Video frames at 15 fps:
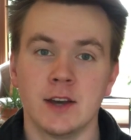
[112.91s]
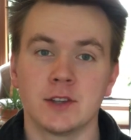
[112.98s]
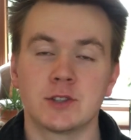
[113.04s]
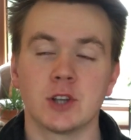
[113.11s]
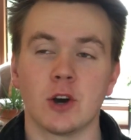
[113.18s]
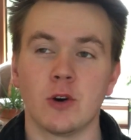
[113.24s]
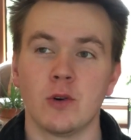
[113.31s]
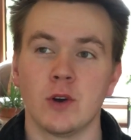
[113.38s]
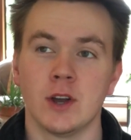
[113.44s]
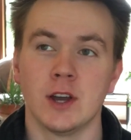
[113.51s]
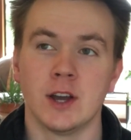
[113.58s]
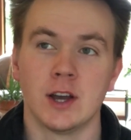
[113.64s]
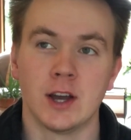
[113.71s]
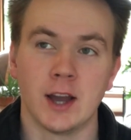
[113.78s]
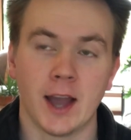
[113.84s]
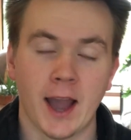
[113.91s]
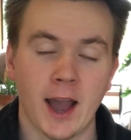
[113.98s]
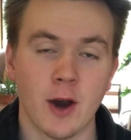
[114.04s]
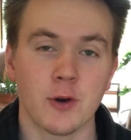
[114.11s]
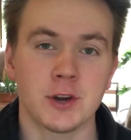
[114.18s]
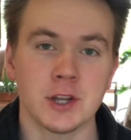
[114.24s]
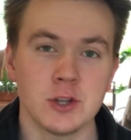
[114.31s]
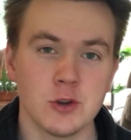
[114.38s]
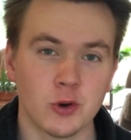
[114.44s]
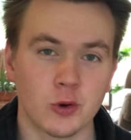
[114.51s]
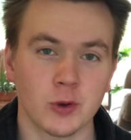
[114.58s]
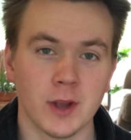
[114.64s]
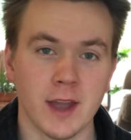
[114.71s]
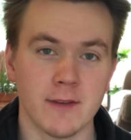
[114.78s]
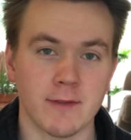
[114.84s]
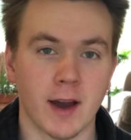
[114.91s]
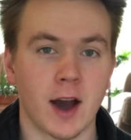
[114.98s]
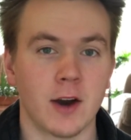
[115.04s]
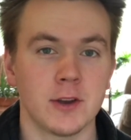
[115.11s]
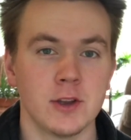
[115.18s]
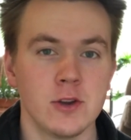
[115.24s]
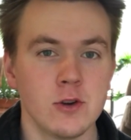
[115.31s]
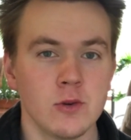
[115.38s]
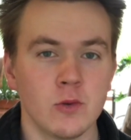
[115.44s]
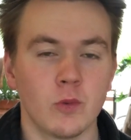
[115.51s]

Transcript: So how can you create value?